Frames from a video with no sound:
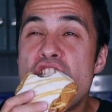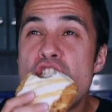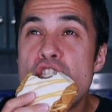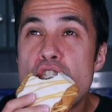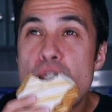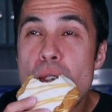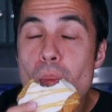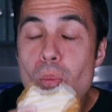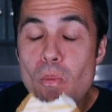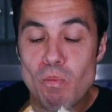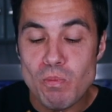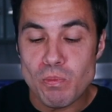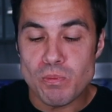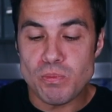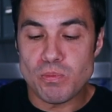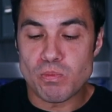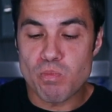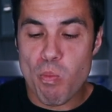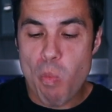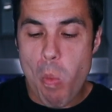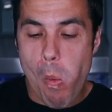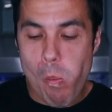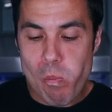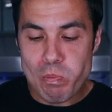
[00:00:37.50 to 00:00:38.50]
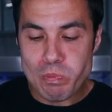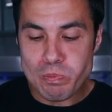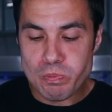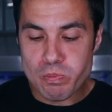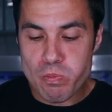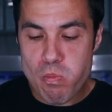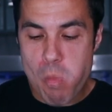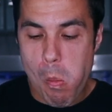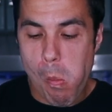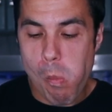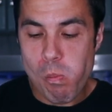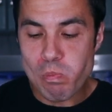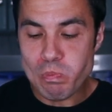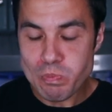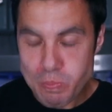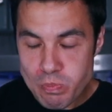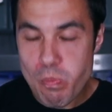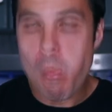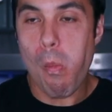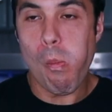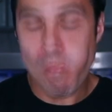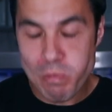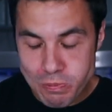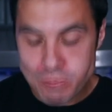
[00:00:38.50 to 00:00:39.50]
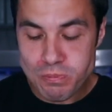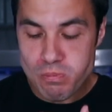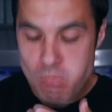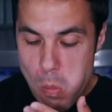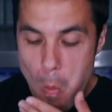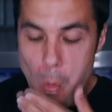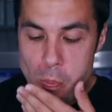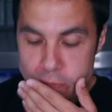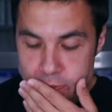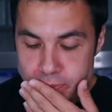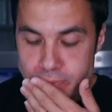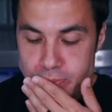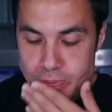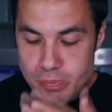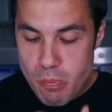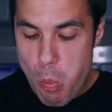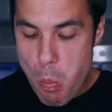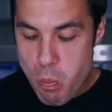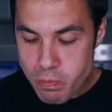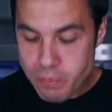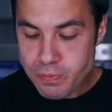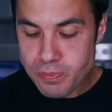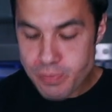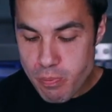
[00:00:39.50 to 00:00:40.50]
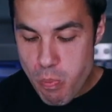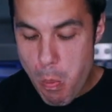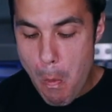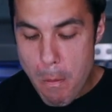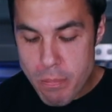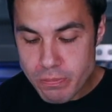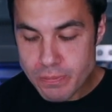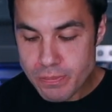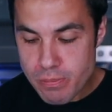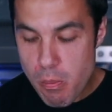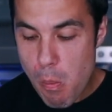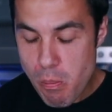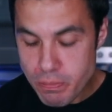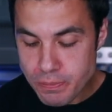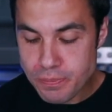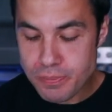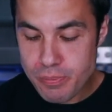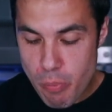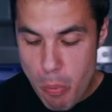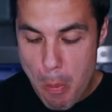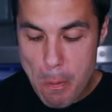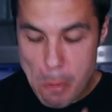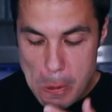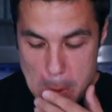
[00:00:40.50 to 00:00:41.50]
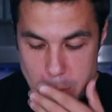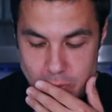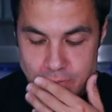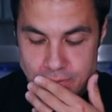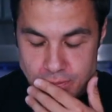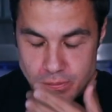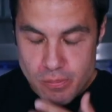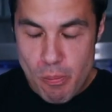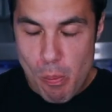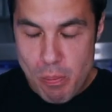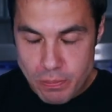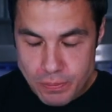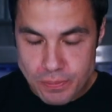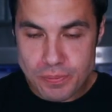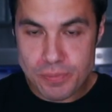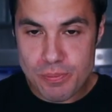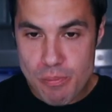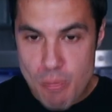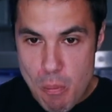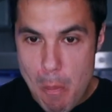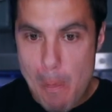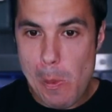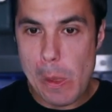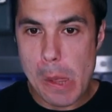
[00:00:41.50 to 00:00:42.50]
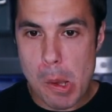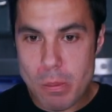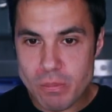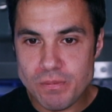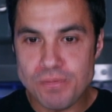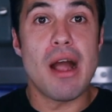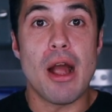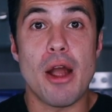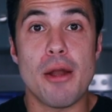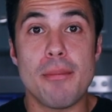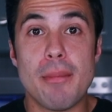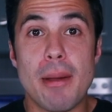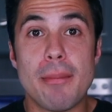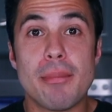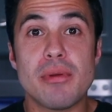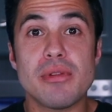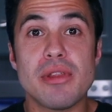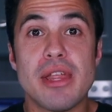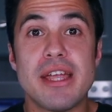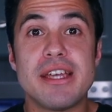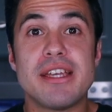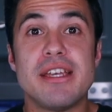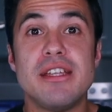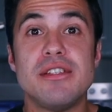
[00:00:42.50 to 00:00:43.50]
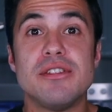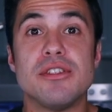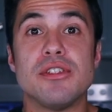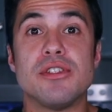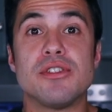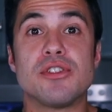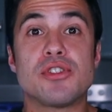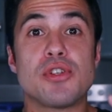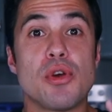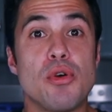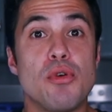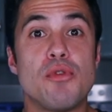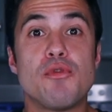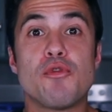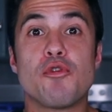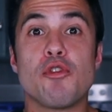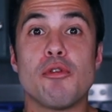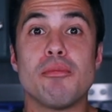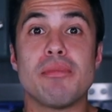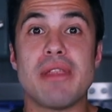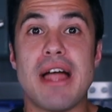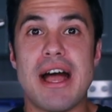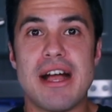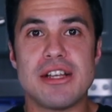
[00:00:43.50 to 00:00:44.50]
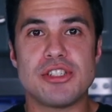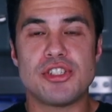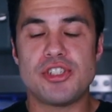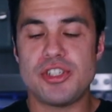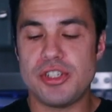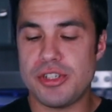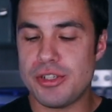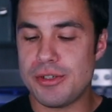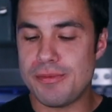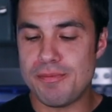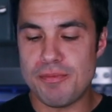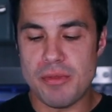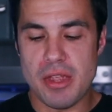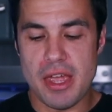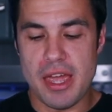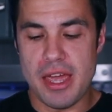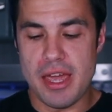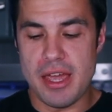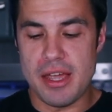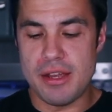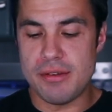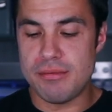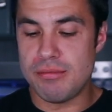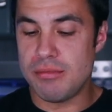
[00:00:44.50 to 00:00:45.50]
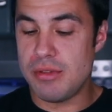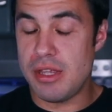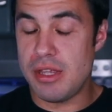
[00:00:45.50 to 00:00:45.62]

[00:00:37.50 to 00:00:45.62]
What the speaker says: Ugg boots ready to see whether or not a little bit of pumpkin spice makes everything nice. I remember liking the scone from last year, and